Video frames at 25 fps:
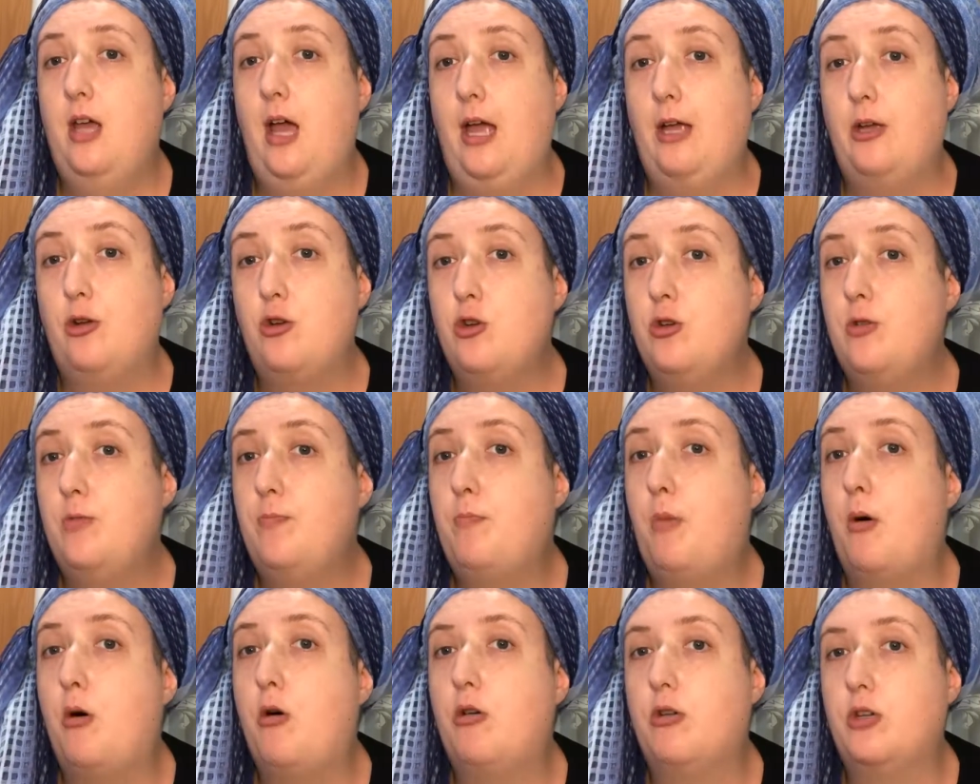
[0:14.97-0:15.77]
a
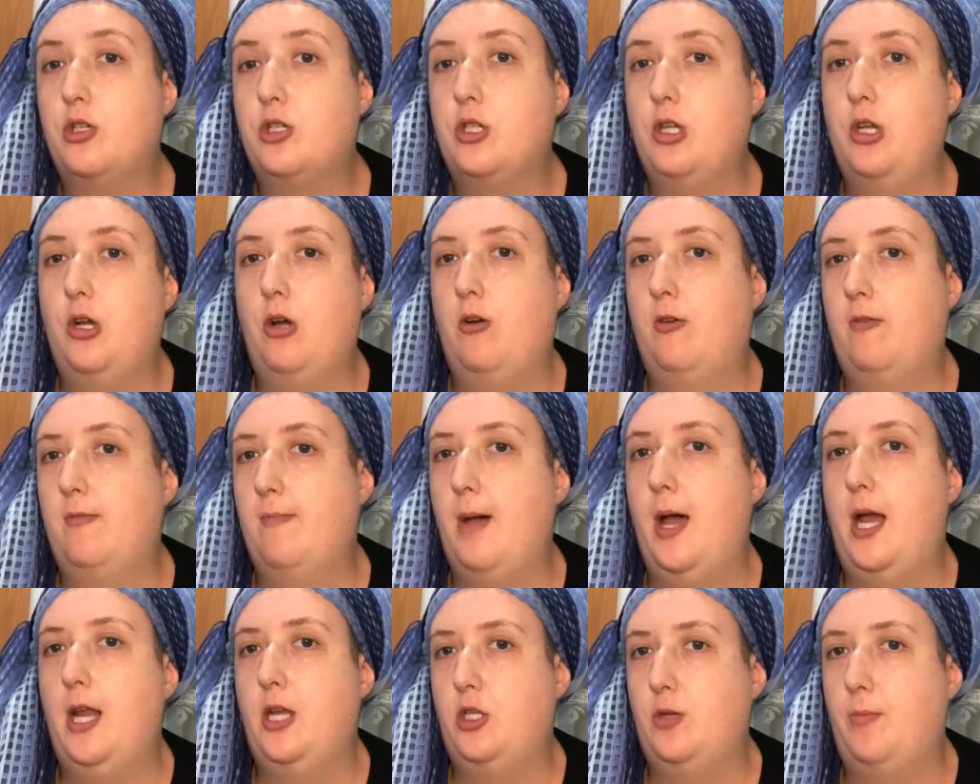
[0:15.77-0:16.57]
good portion of
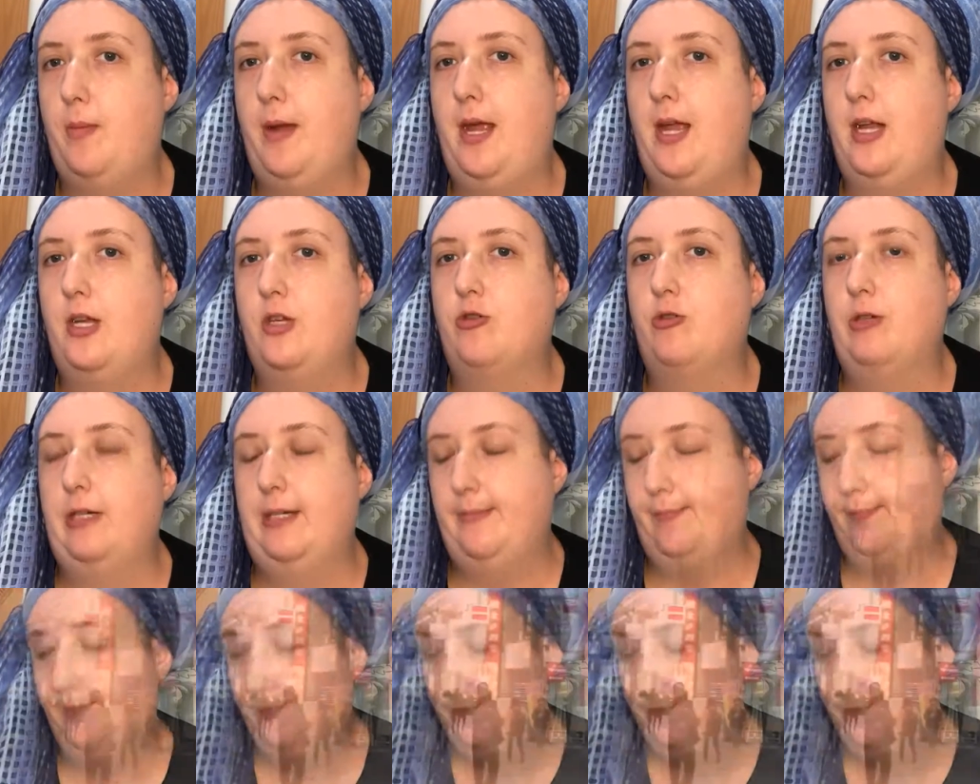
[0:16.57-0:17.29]
my Japan trip.